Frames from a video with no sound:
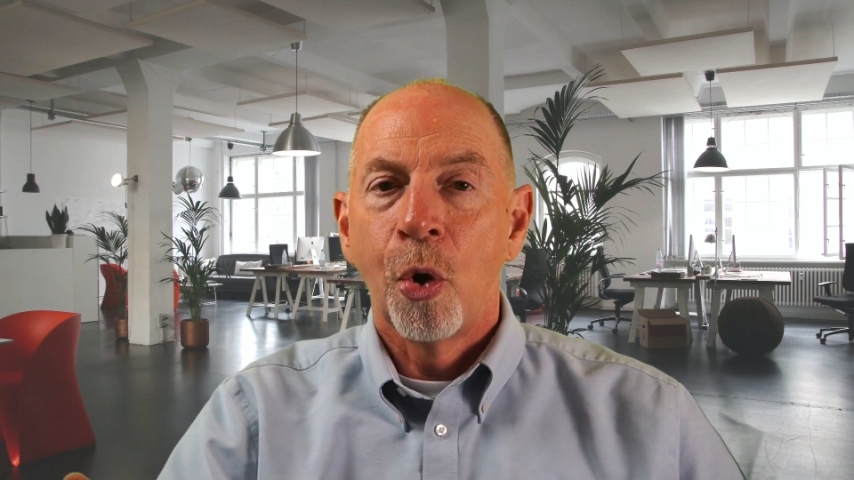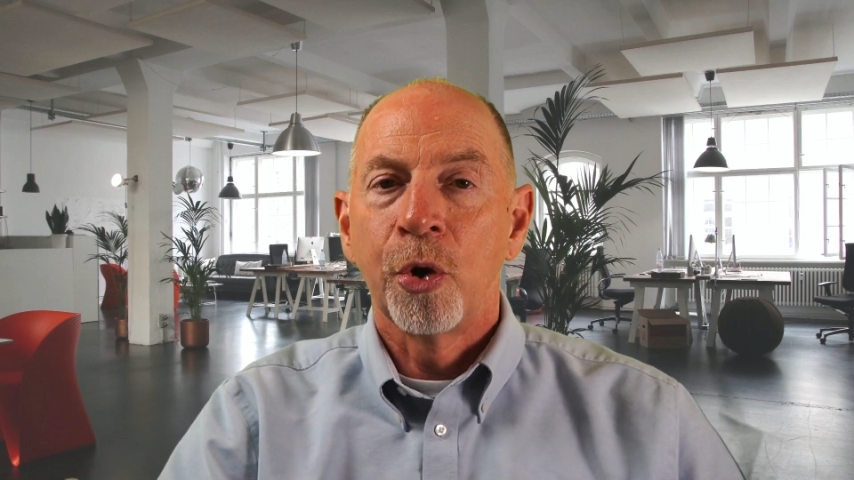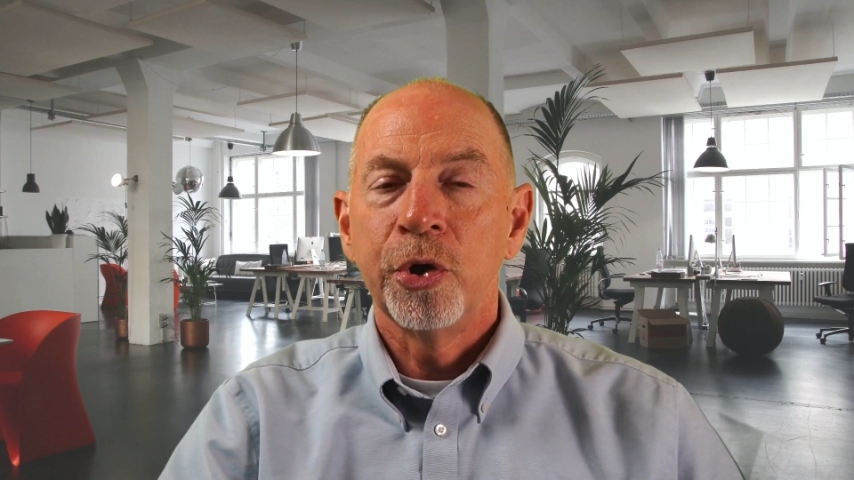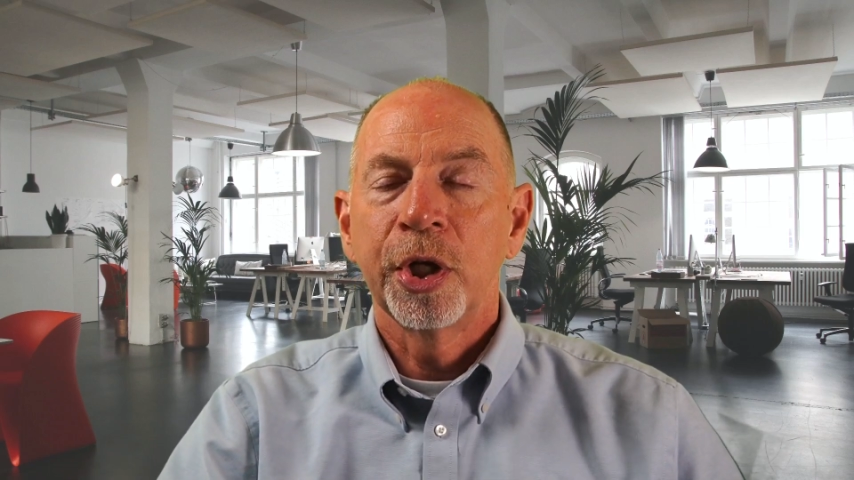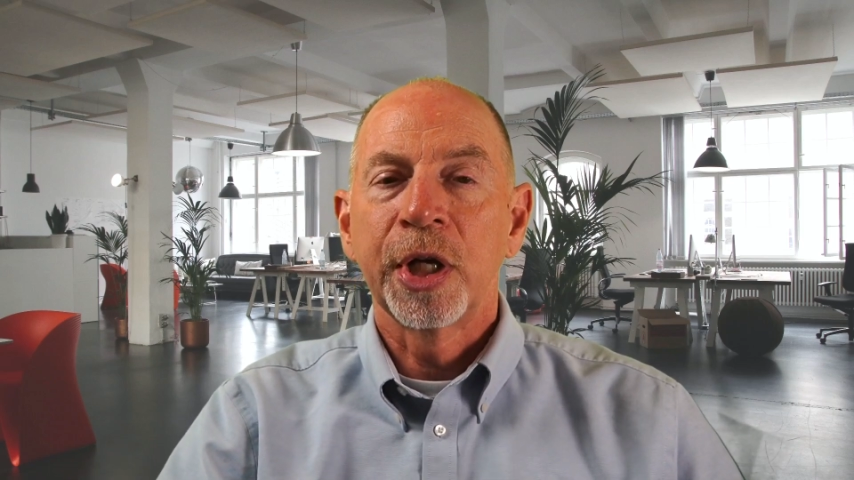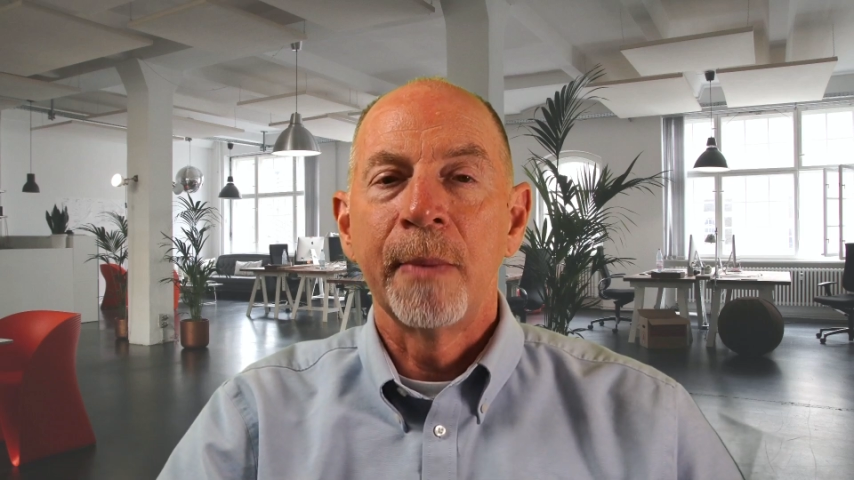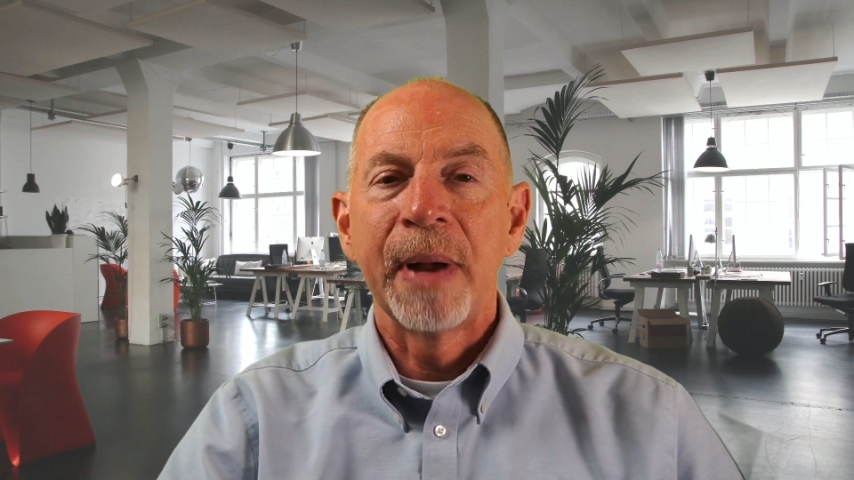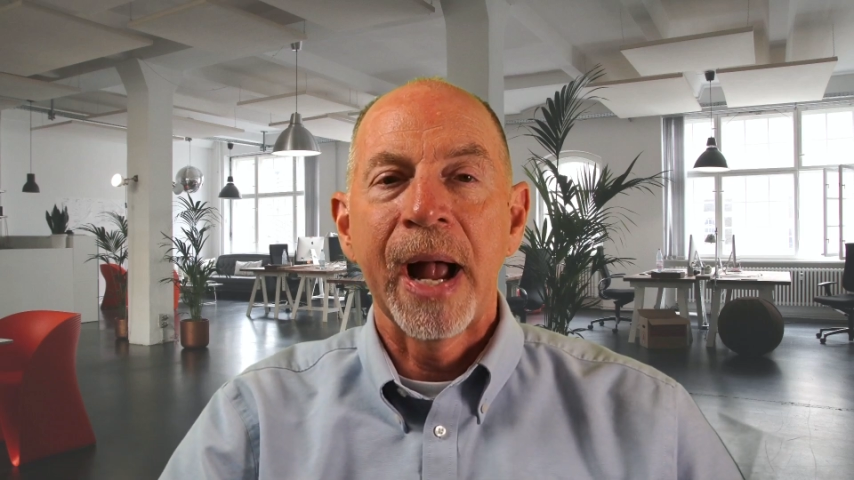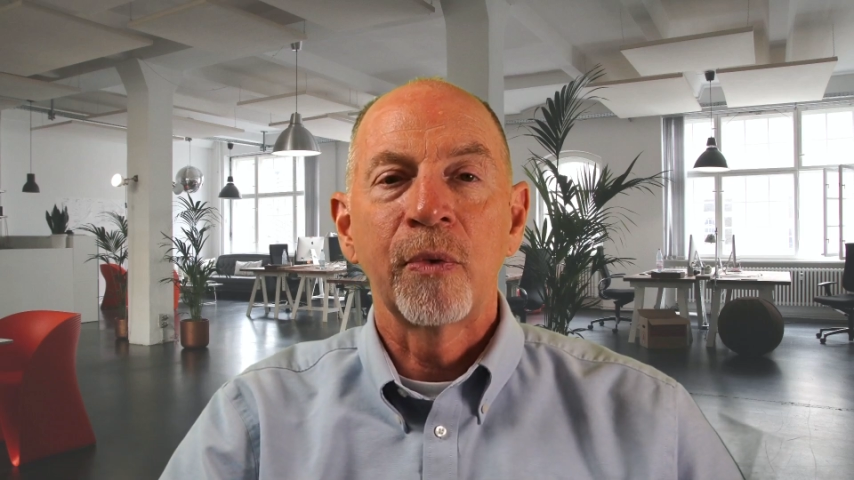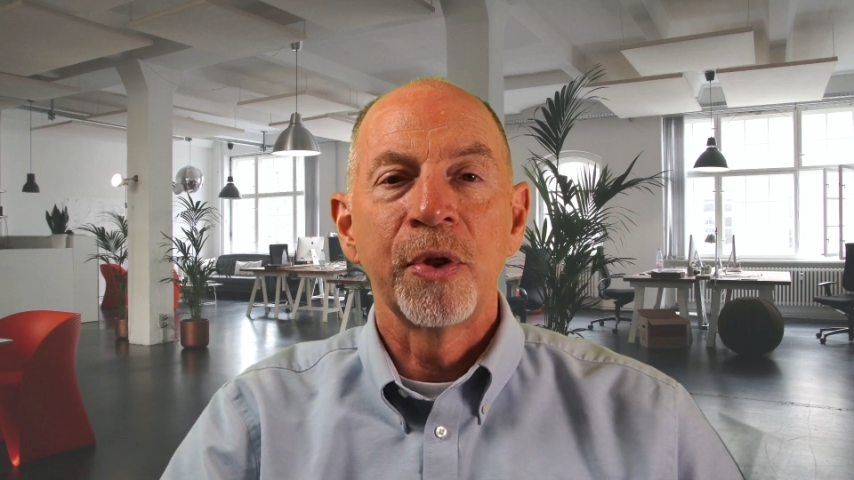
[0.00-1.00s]
or you could
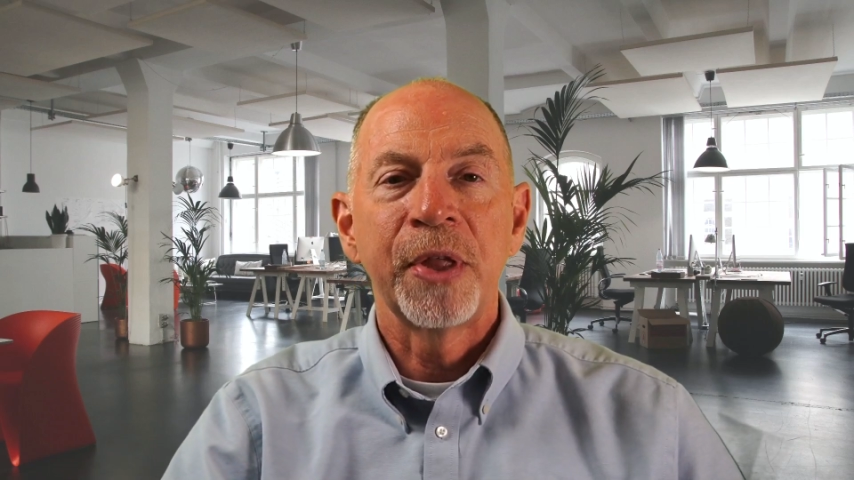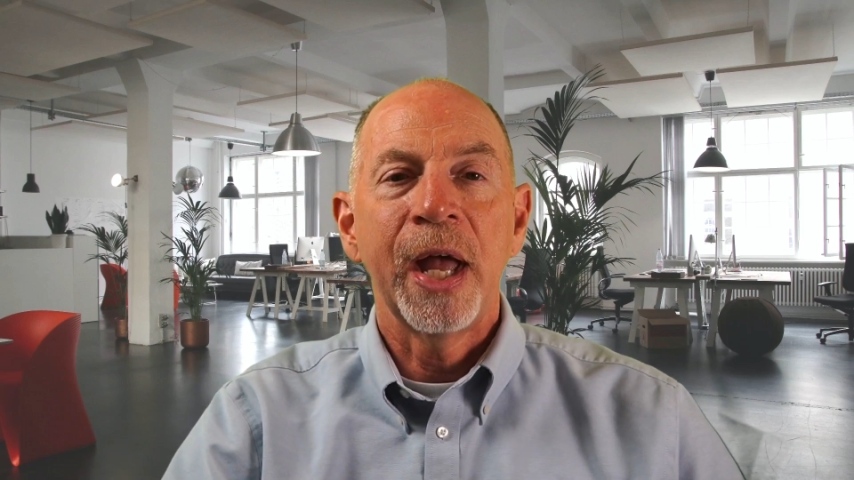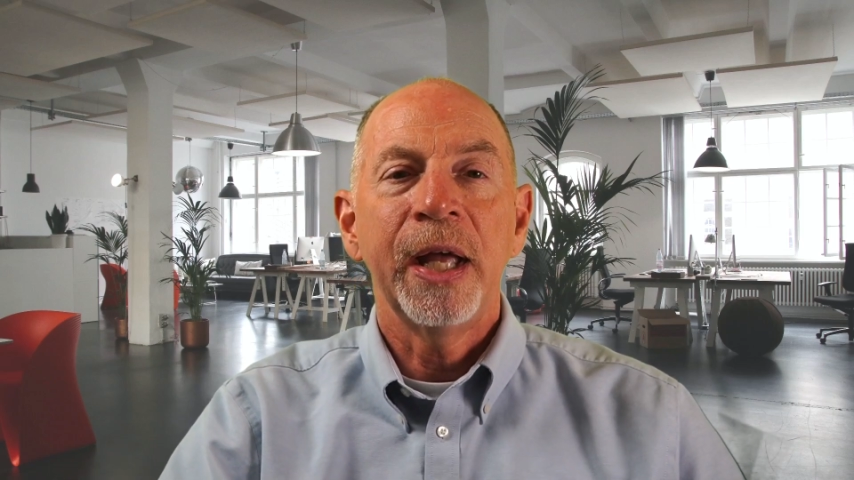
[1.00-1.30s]
come back with